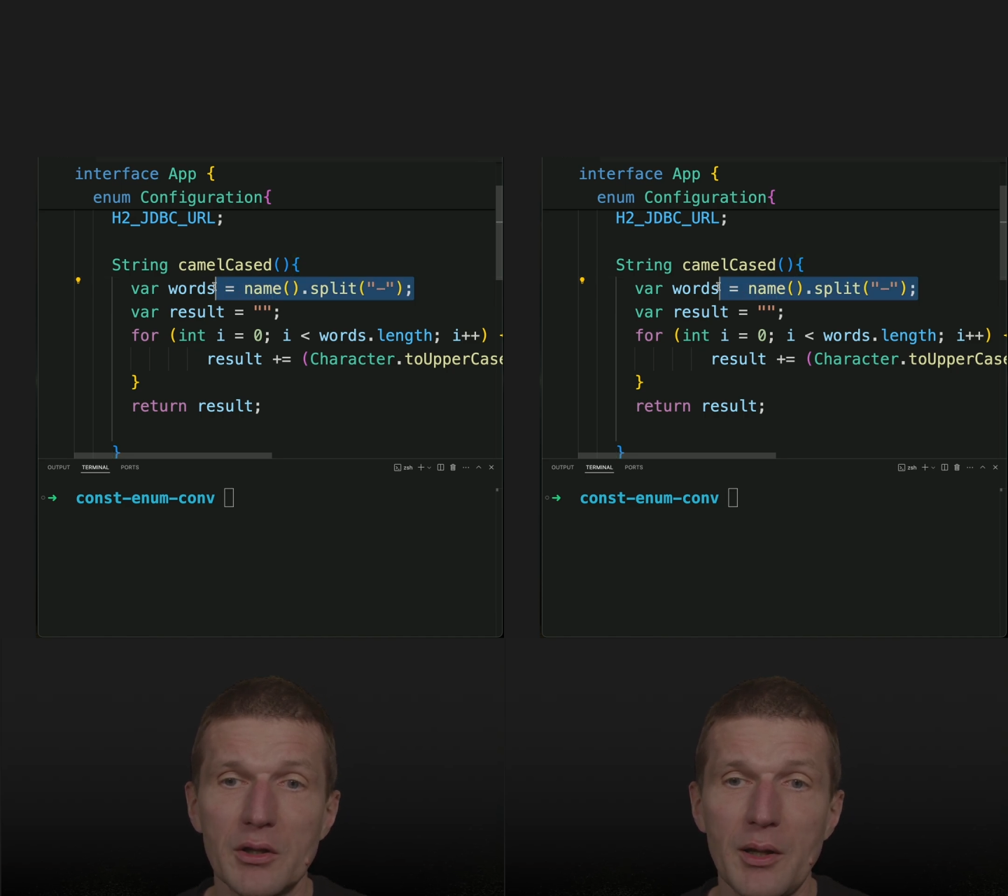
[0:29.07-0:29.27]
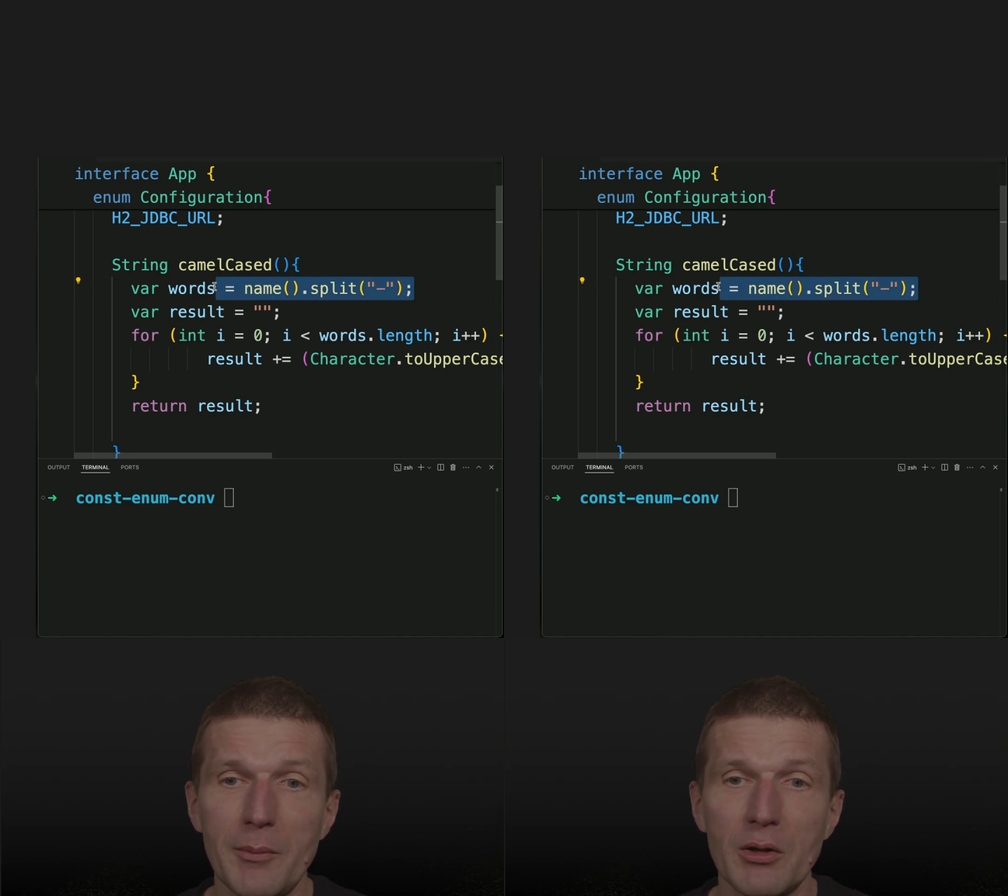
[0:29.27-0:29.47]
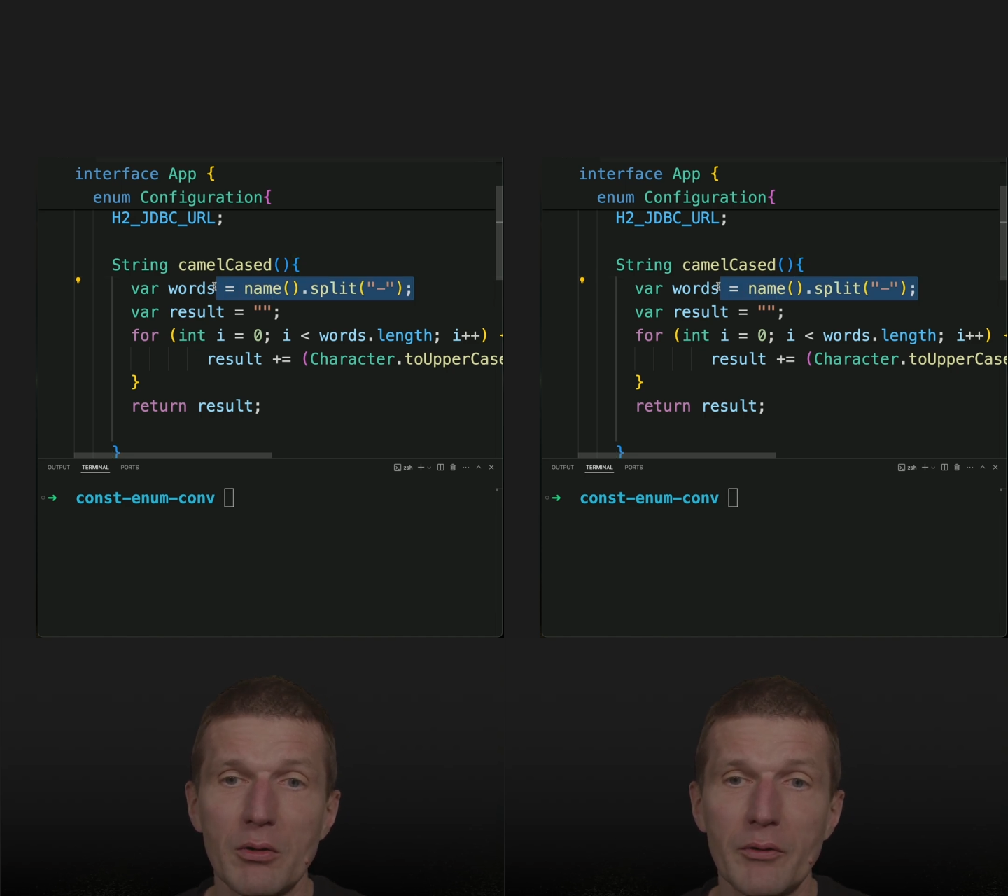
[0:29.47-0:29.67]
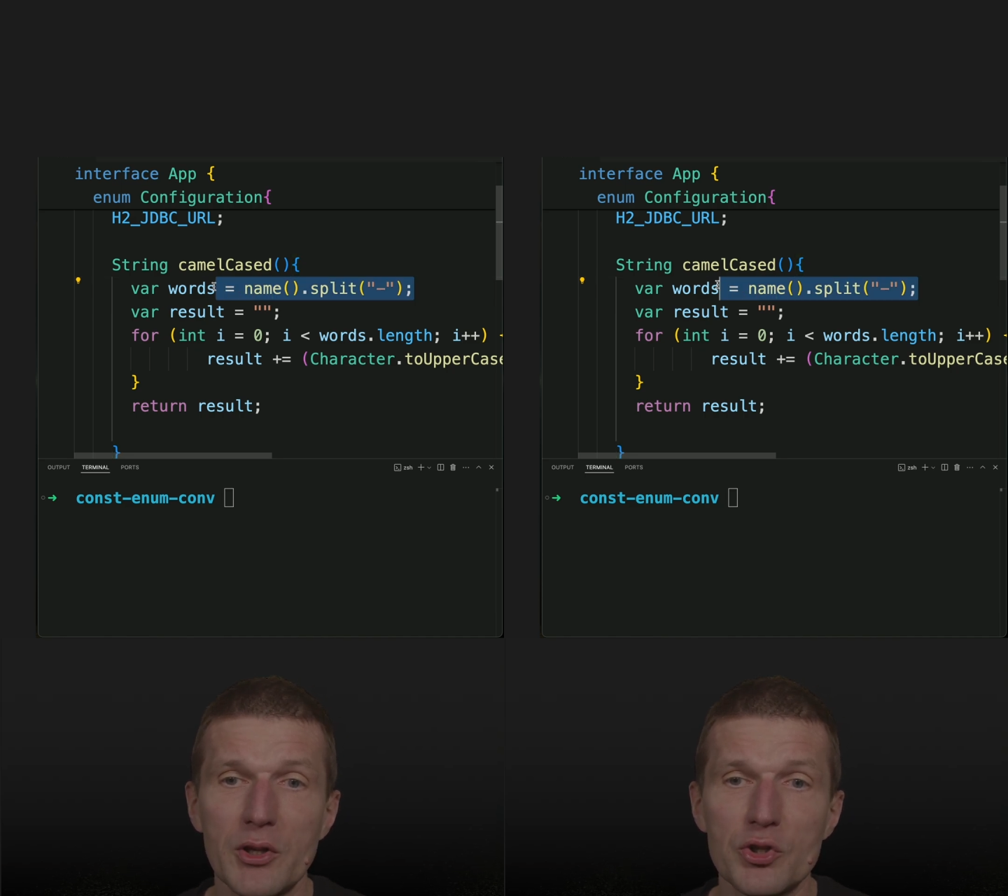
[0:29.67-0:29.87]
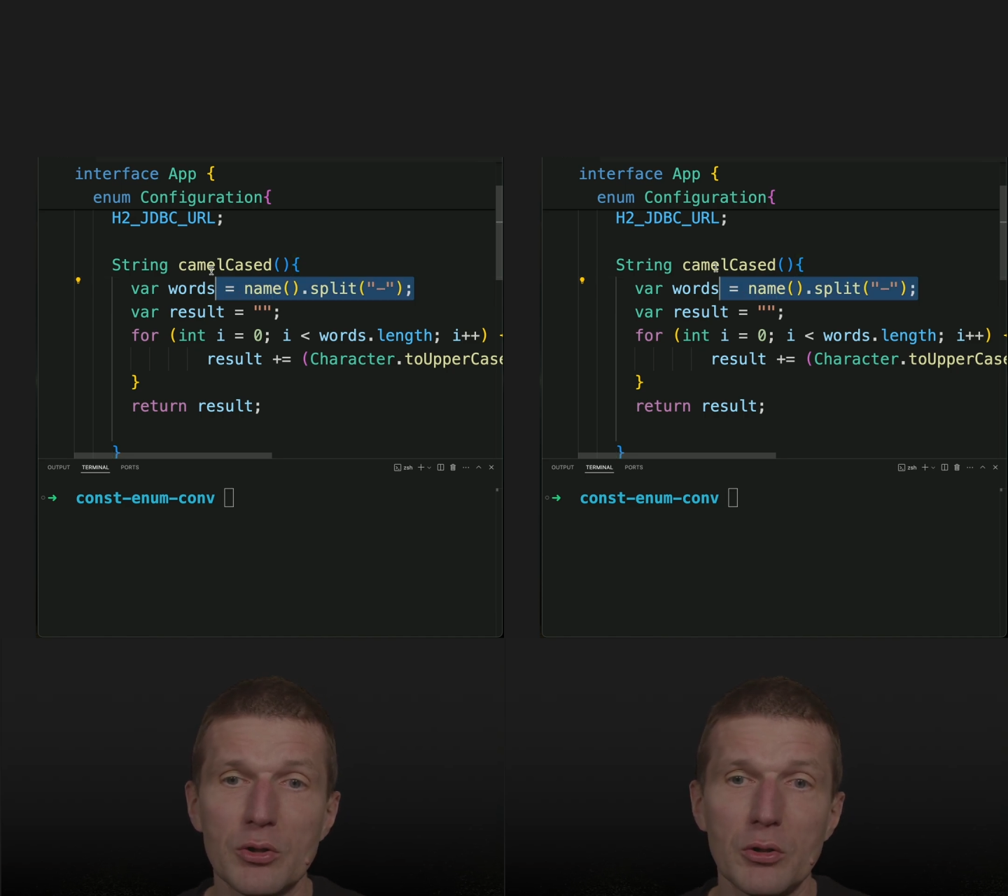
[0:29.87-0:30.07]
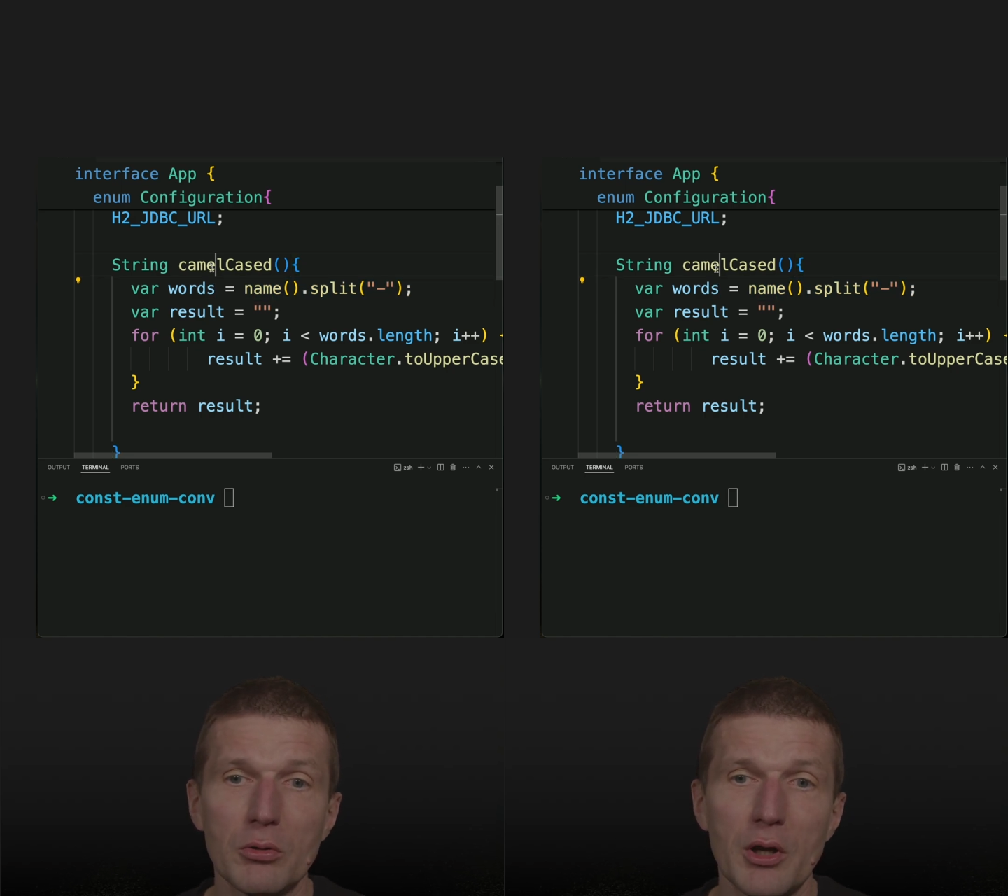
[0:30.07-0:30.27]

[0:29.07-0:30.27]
naming convention into